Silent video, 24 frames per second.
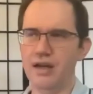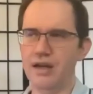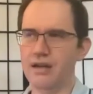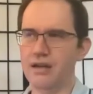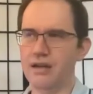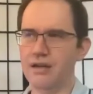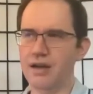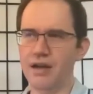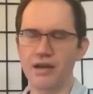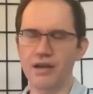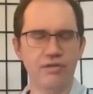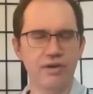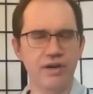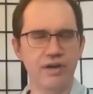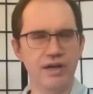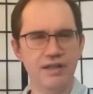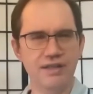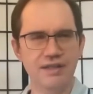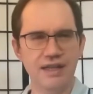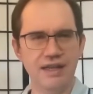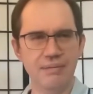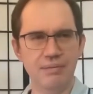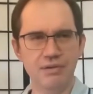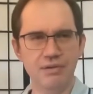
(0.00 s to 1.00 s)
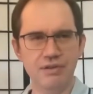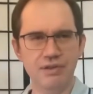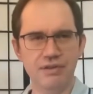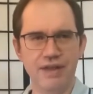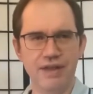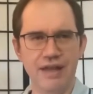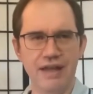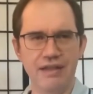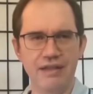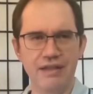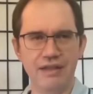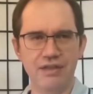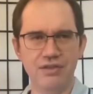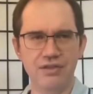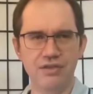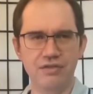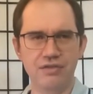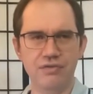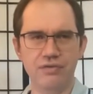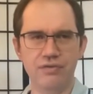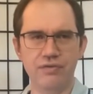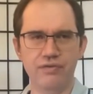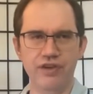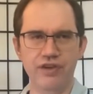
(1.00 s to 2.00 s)
concrete examples of that
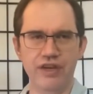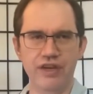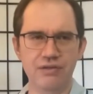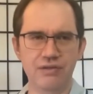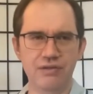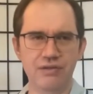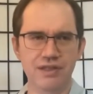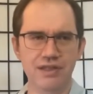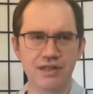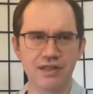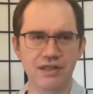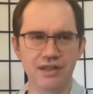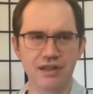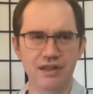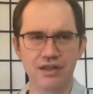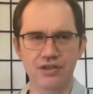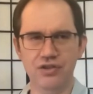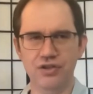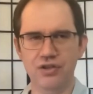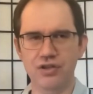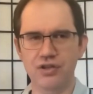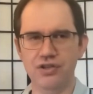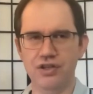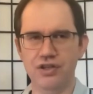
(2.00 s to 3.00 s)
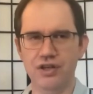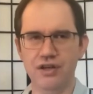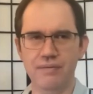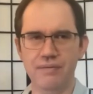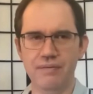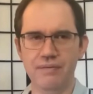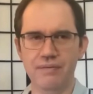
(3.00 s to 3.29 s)
you've faced recently that you could share?